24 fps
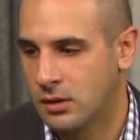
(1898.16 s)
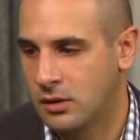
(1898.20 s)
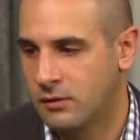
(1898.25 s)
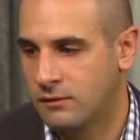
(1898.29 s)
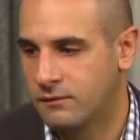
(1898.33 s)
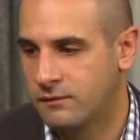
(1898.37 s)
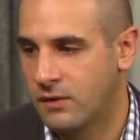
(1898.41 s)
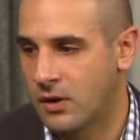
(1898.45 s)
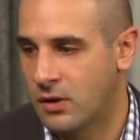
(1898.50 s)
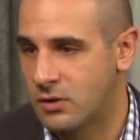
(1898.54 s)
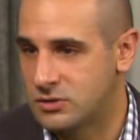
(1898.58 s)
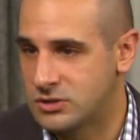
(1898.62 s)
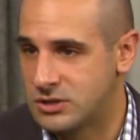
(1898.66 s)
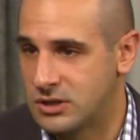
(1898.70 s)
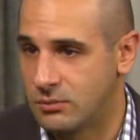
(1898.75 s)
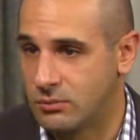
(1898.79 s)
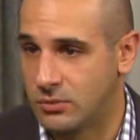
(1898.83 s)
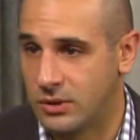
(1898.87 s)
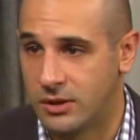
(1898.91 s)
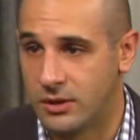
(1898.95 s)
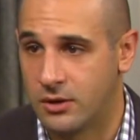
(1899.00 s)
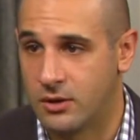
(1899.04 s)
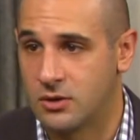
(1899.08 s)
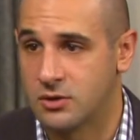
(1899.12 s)
fire team
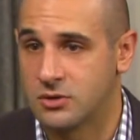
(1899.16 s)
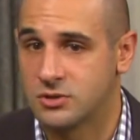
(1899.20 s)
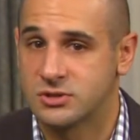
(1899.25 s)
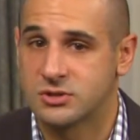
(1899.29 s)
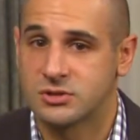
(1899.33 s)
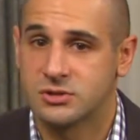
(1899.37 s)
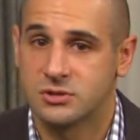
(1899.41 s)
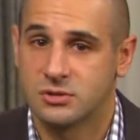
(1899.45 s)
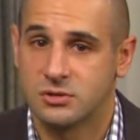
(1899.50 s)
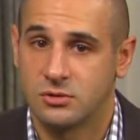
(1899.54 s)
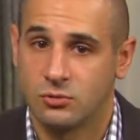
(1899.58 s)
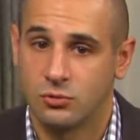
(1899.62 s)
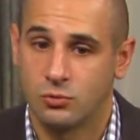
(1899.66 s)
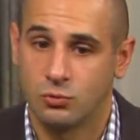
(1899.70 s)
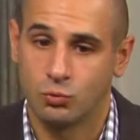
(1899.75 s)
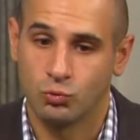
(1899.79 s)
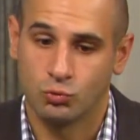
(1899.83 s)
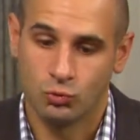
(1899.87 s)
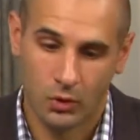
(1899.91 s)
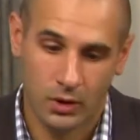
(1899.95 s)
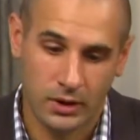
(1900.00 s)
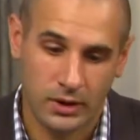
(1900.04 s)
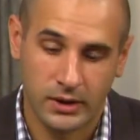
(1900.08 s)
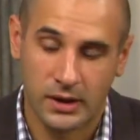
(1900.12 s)
leaders
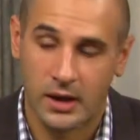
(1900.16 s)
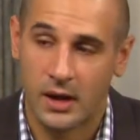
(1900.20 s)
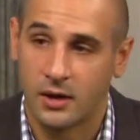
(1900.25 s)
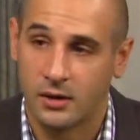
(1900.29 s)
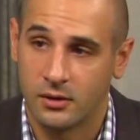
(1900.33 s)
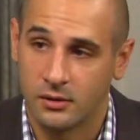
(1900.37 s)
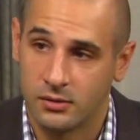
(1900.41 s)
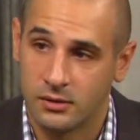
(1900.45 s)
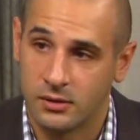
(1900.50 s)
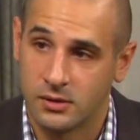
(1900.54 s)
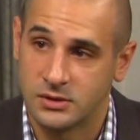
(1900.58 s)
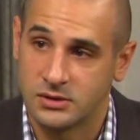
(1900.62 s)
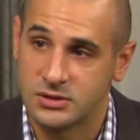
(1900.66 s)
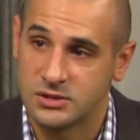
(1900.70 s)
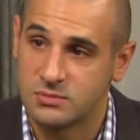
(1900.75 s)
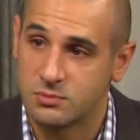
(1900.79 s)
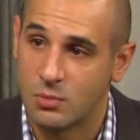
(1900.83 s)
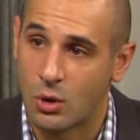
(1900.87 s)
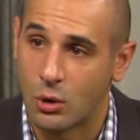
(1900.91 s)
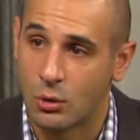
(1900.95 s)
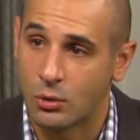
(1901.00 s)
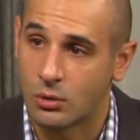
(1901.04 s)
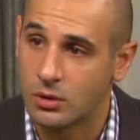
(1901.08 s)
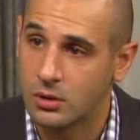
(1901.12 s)
running out of the
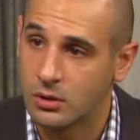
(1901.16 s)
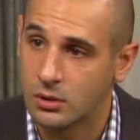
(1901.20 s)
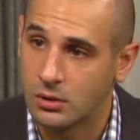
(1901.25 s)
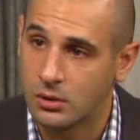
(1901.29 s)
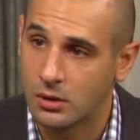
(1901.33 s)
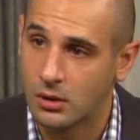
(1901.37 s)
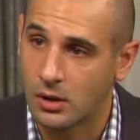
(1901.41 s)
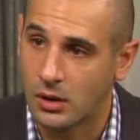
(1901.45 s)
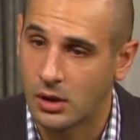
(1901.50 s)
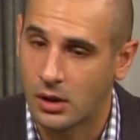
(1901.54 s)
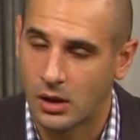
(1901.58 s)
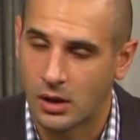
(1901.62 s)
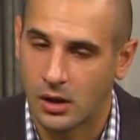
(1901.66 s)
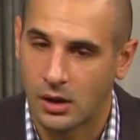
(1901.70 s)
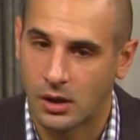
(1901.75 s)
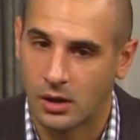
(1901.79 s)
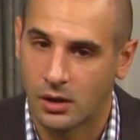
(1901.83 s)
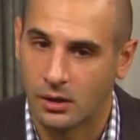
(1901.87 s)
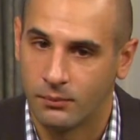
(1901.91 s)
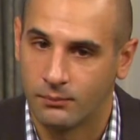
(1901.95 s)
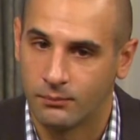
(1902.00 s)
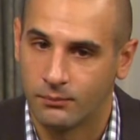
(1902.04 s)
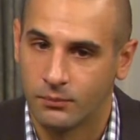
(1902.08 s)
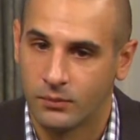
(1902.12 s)
smoke, mm-hmm.
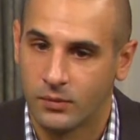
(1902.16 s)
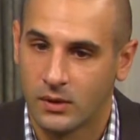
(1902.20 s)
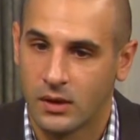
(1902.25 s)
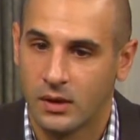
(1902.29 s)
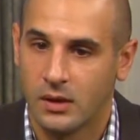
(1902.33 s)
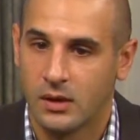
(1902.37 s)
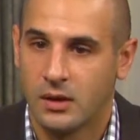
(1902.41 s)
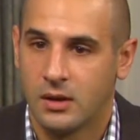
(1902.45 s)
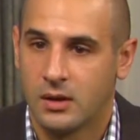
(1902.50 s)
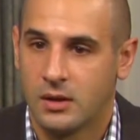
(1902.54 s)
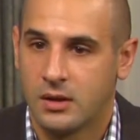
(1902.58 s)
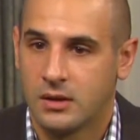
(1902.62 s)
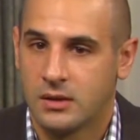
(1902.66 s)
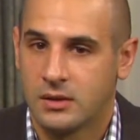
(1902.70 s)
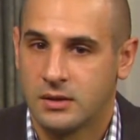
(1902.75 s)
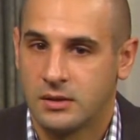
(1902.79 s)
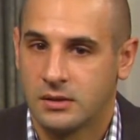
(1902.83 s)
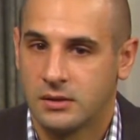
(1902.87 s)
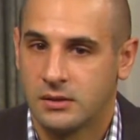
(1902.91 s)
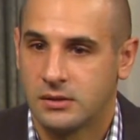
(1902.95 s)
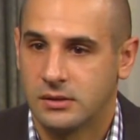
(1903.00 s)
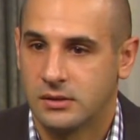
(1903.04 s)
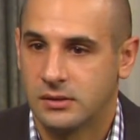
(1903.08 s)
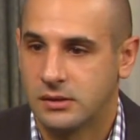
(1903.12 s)
um,
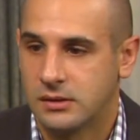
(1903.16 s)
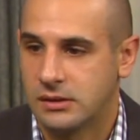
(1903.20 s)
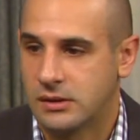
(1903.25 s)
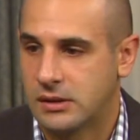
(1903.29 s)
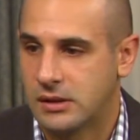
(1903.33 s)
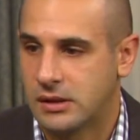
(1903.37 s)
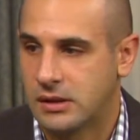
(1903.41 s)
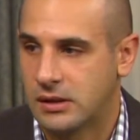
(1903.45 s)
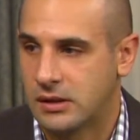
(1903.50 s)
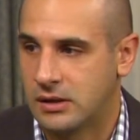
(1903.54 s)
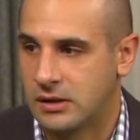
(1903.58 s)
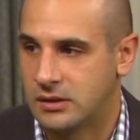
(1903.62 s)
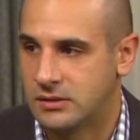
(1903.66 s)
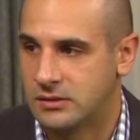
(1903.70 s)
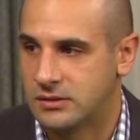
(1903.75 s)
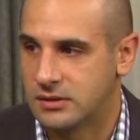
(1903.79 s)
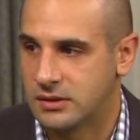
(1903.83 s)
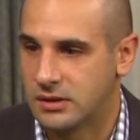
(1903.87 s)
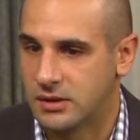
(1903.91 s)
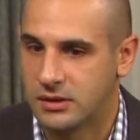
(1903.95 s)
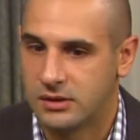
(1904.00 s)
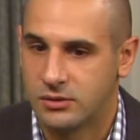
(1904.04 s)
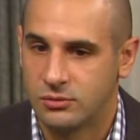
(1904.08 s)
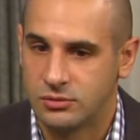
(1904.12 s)
and
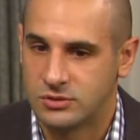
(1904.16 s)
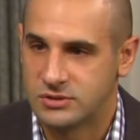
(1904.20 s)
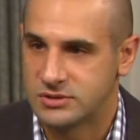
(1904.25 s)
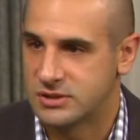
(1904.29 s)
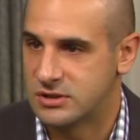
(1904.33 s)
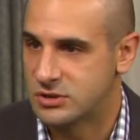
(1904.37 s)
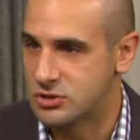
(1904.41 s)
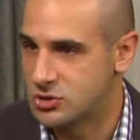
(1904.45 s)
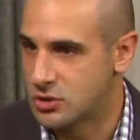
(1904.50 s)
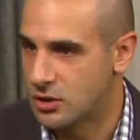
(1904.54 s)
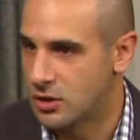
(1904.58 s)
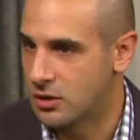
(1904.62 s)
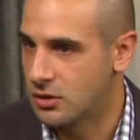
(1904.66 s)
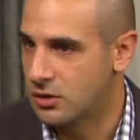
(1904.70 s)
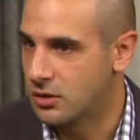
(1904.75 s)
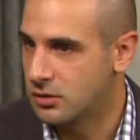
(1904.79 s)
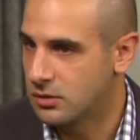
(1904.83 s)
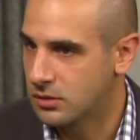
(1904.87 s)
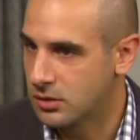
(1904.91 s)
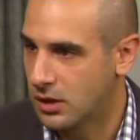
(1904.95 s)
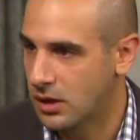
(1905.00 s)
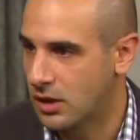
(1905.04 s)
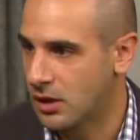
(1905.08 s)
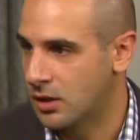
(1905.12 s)
uh, he was injured.
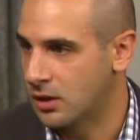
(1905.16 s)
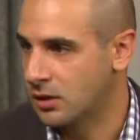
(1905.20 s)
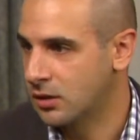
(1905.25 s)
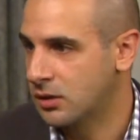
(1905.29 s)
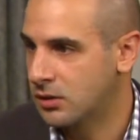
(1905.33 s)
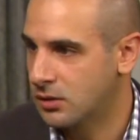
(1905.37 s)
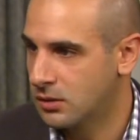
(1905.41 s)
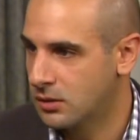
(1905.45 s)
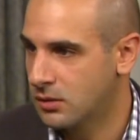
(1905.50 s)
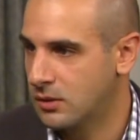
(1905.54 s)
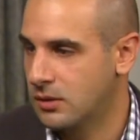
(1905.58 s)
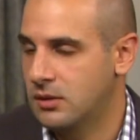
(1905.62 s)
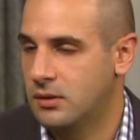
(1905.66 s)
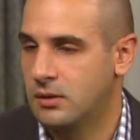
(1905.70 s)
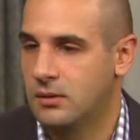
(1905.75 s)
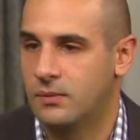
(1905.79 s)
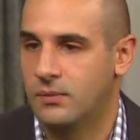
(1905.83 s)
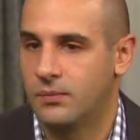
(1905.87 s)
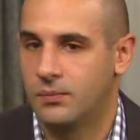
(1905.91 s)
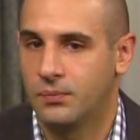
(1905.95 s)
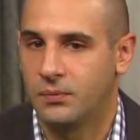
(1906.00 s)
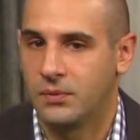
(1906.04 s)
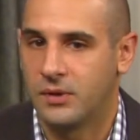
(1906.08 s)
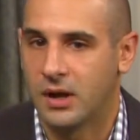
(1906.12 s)
Uh, mm-hmm.
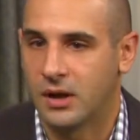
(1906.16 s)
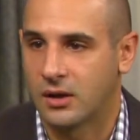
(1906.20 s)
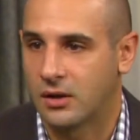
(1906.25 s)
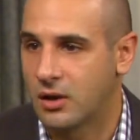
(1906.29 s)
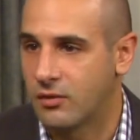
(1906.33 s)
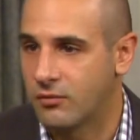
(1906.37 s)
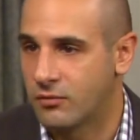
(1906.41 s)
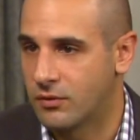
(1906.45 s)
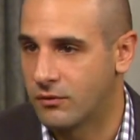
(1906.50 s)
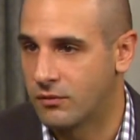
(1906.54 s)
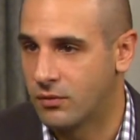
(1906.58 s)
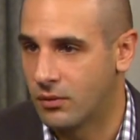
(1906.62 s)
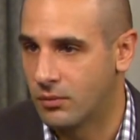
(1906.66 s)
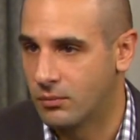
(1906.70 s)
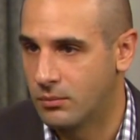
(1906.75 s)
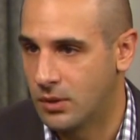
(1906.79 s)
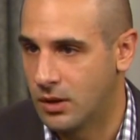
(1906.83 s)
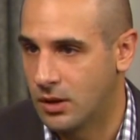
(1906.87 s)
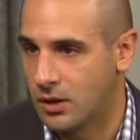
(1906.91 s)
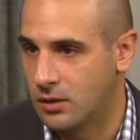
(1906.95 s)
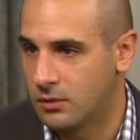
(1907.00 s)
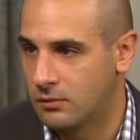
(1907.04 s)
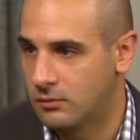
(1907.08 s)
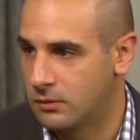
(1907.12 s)
got covered from
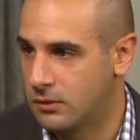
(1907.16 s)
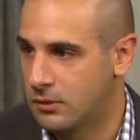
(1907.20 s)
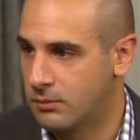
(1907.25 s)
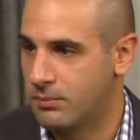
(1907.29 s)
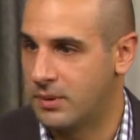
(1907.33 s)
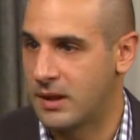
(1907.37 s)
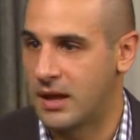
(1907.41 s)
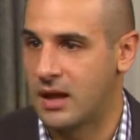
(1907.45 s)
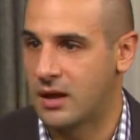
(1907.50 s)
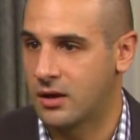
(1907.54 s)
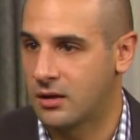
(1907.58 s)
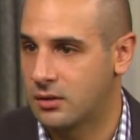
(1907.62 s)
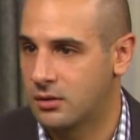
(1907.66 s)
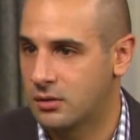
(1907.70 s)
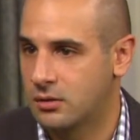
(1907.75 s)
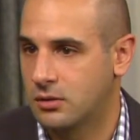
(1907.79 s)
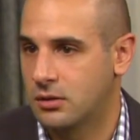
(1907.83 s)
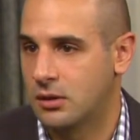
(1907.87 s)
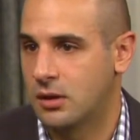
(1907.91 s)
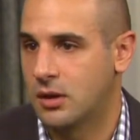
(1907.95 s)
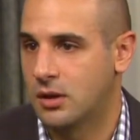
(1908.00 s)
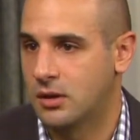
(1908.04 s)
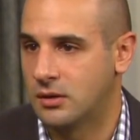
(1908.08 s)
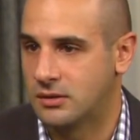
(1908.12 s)
uh, the back
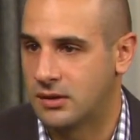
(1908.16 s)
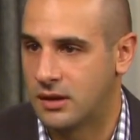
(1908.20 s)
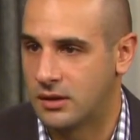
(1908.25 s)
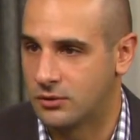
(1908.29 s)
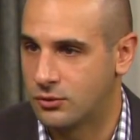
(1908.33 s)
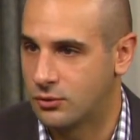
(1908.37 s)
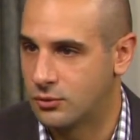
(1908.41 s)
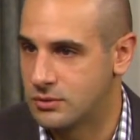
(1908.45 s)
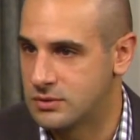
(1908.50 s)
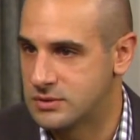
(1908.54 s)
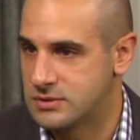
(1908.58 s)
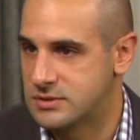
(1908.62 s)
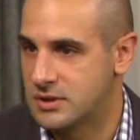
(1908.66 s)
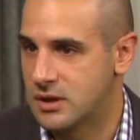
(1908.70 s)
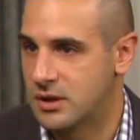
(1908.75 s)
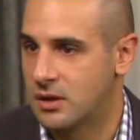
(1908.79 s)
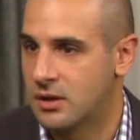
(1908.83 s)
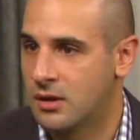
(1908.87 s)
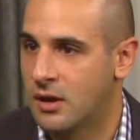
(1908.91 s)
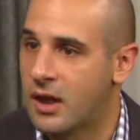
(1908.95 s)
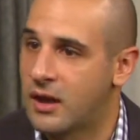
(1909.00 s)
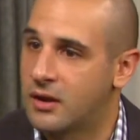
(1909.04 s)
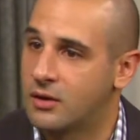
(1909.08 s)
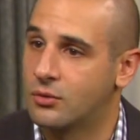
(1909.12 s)
uh, down to his
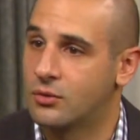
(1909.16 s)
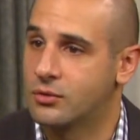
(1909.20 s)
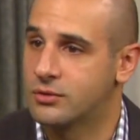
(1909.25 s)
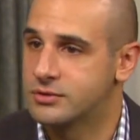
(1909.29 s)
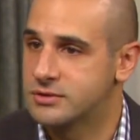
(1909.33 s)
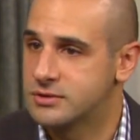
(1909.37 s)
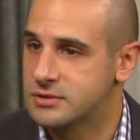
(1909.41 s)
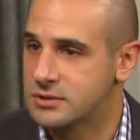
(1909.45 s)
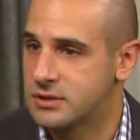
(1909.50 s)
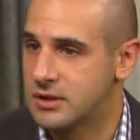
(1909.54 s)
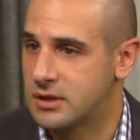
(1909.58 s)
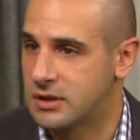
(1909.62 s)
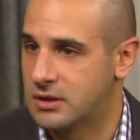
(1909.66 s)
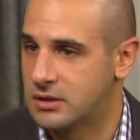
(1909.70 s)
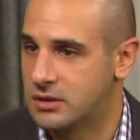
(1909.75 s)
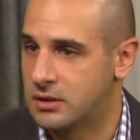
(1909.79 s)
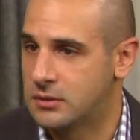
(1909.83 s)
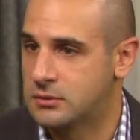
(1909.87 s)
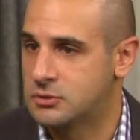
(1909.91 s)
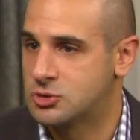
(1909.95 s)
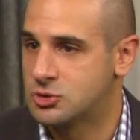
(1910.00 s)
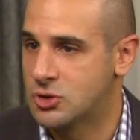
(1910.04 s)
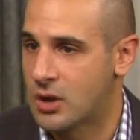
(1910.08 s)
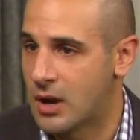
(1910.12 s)
ankles mm-hmm.
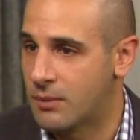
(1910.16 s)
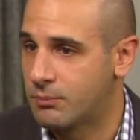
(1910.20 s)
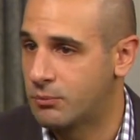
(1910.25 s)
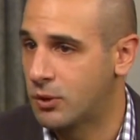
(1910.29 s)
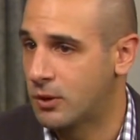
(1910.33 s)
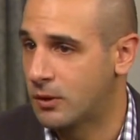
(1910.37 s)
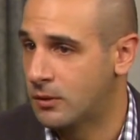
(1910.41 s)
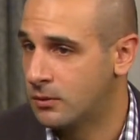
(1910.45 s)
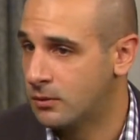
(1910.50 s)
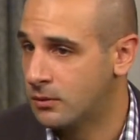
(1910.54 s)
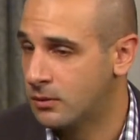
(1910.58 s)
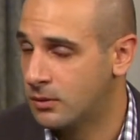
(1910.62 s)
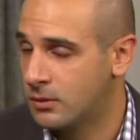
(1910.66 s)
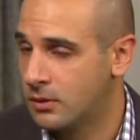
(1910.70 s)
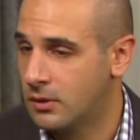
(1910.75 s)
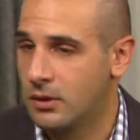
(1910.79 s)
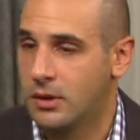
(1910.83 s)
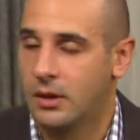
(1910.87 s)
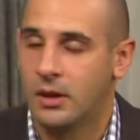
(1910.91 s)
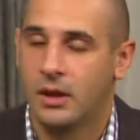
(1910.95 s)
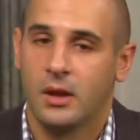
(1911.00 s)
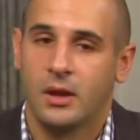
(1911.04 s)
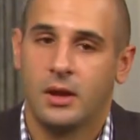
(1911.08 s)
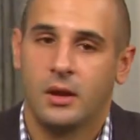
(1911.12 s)
in shrapnel,
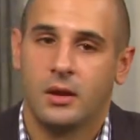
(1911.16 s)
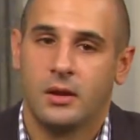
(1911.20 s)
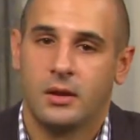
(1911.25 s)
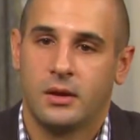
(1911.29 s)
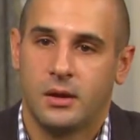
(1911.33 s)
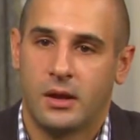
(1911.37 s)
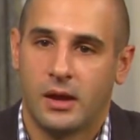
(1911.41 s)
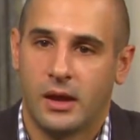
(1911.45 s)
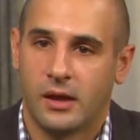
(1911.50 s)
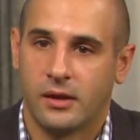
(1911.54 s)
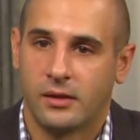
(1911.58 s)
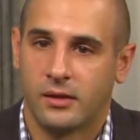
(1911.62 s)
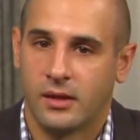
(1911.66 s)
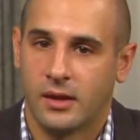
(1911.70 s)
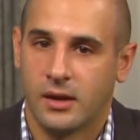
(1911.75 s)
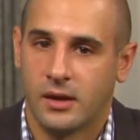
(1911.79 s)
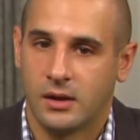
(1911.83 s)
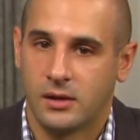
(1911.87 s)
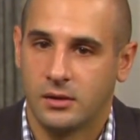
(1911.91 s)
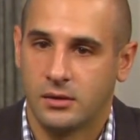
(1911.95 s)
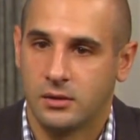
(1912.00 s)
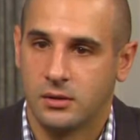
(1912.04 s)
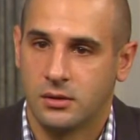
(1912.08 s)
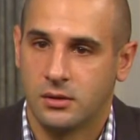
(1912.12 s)
mm-hmm. Mm. and
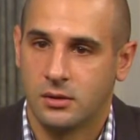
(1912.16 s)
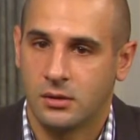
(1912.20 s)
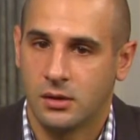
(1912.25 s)
then